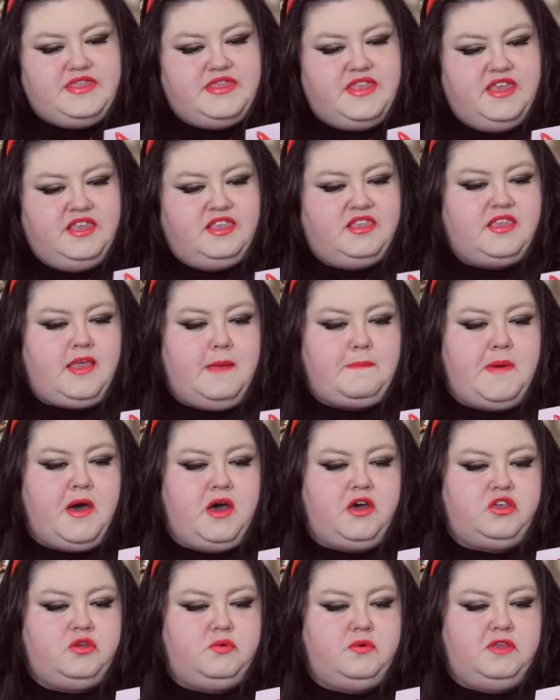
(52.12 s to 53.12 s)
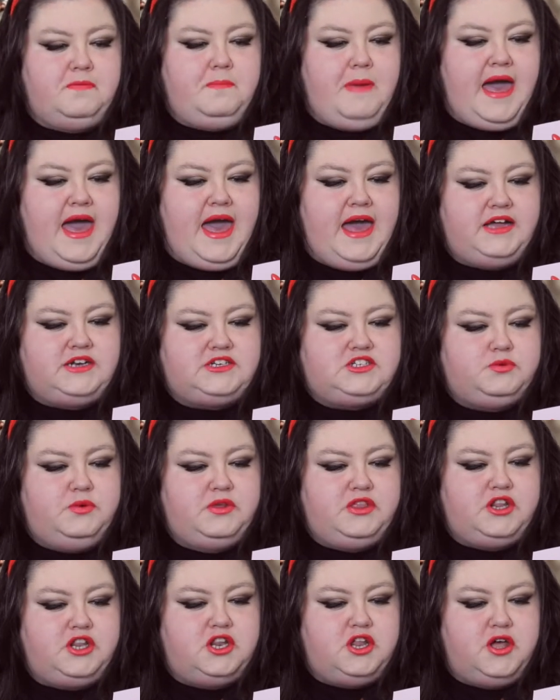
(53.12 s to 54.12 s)
This box was packed
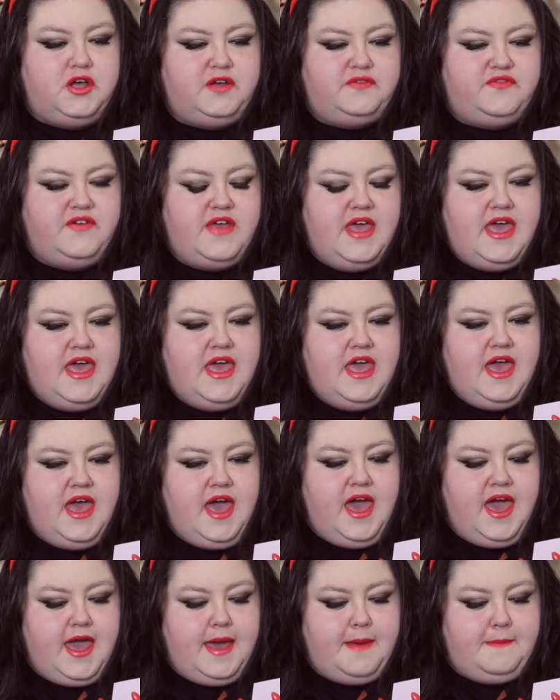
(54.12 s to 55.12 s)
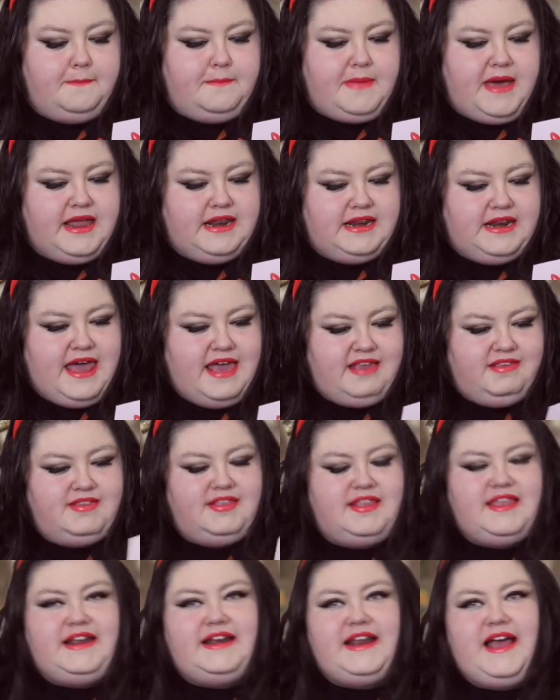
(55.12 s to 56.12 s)
with love by
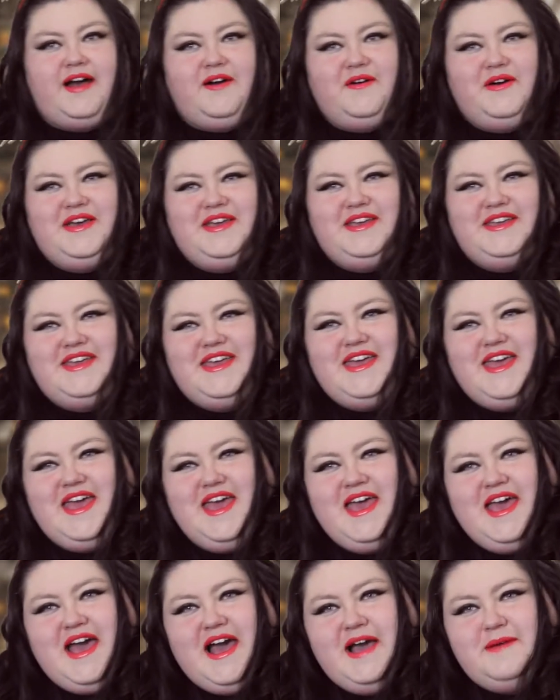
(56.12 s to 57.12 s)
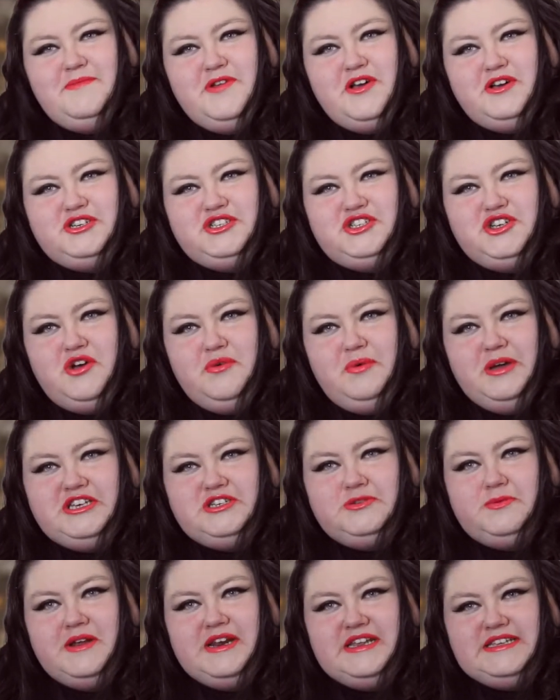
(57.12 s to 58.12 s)
Leslie. Now, I'm not sure
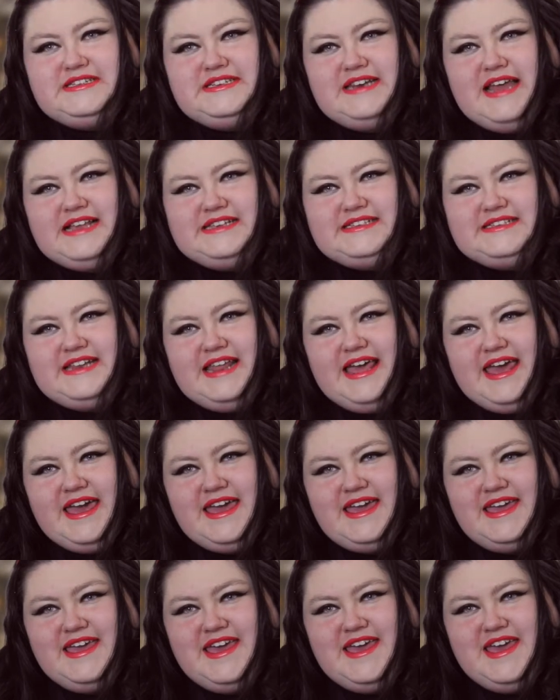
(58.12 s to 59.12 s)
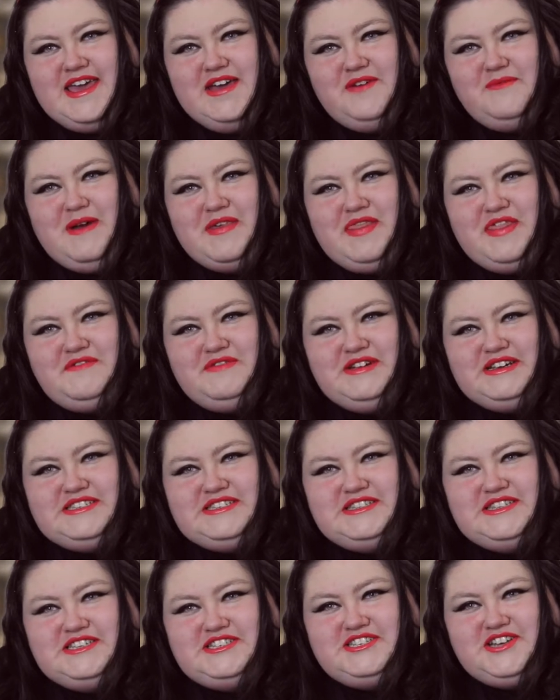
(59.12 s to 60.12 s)
which one is Leslie, whether it's
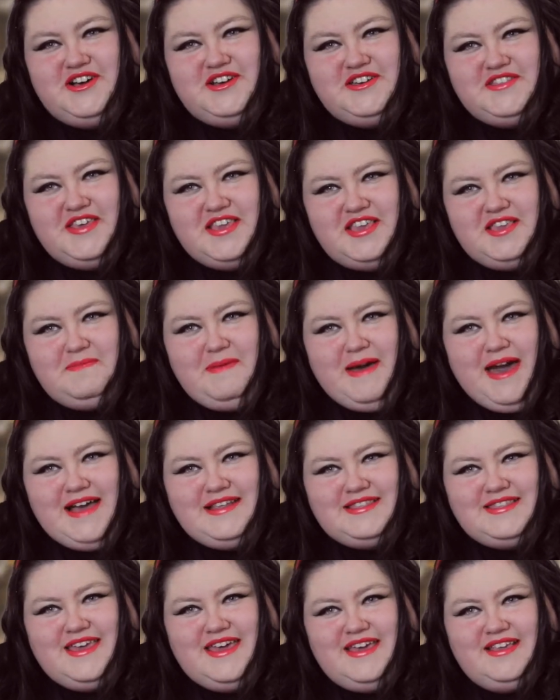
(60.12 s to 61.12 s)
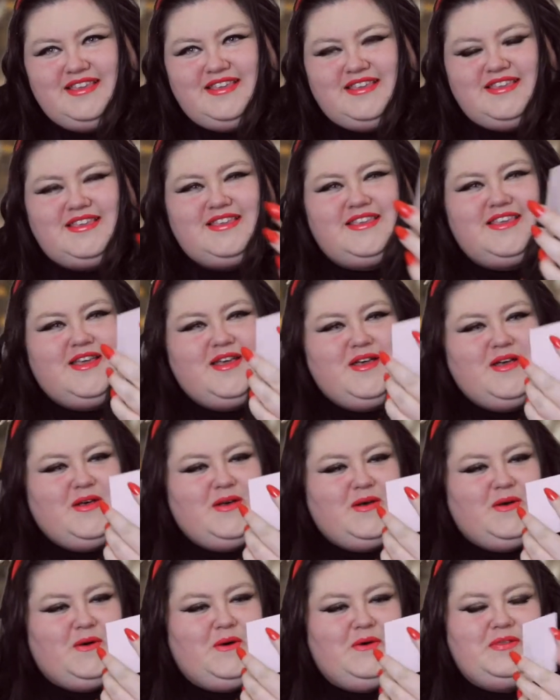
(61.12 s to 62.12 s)
the dog that's packed this
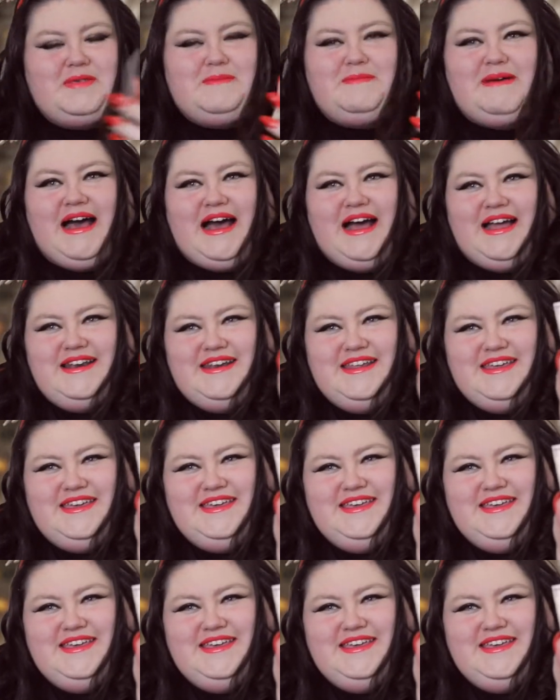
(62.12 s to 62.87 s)
or the man.